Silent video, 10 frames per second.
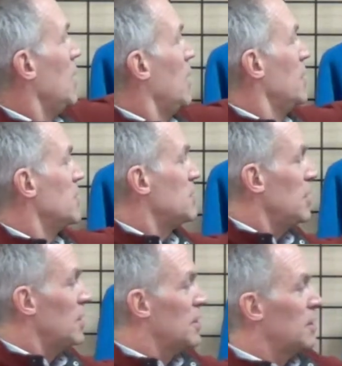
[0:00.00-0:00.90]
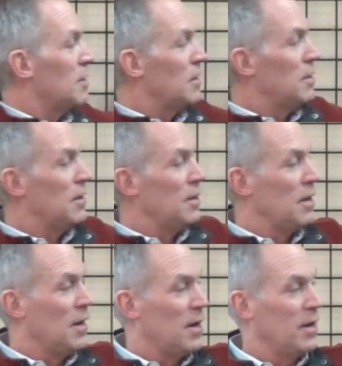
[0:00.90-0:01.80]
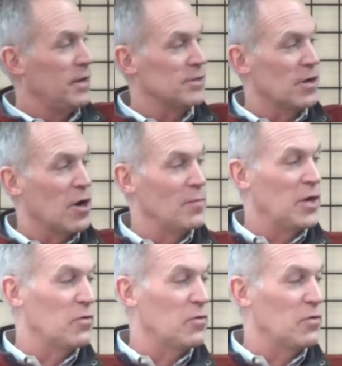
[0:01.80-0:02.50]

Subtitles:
and this here is our army